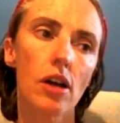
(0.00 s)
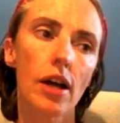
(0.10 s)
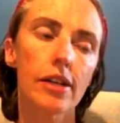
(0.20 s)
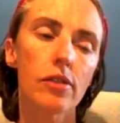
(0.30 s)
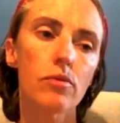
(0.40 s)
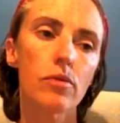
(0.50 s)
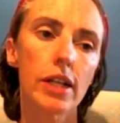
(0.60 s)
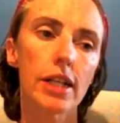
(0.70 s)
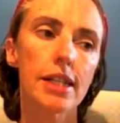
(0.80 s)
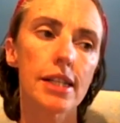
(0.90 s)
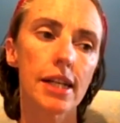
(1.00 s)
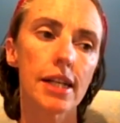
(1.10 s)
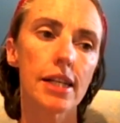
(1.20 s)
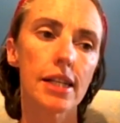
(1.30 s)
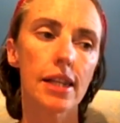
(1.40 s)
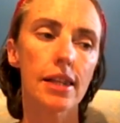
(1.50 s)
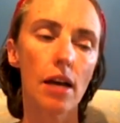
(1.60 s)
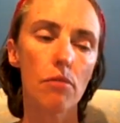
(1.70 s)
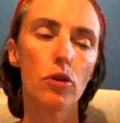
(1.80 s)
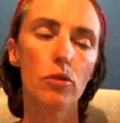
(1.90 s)
I can really see that
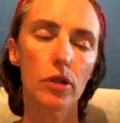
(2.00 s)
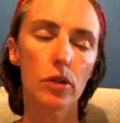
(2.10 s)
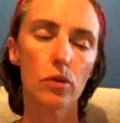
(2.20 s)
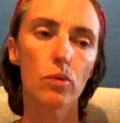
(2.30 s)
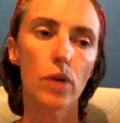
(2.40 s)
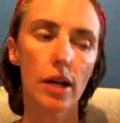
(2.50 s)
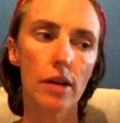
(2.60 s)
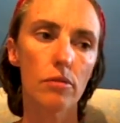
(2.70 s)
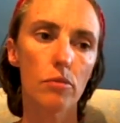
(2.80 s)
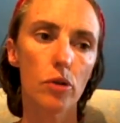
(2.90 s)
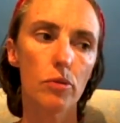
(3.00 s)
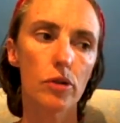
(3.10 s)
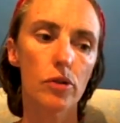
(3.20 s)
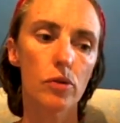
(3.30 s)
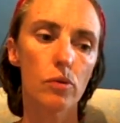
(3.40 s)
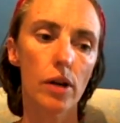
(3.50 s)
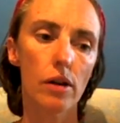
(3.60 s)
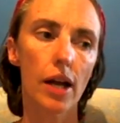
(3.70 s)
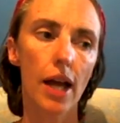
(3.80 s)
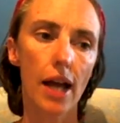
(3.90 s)
that moment and one other moment where
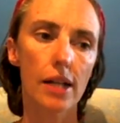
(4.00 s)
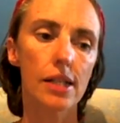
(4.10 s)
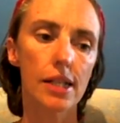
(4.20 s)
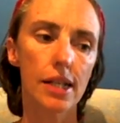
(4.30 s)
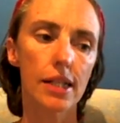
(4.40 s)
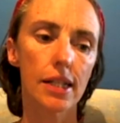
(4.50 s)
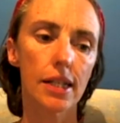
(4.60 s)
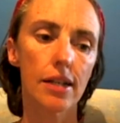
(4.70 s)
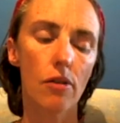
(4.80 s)
I accidentally,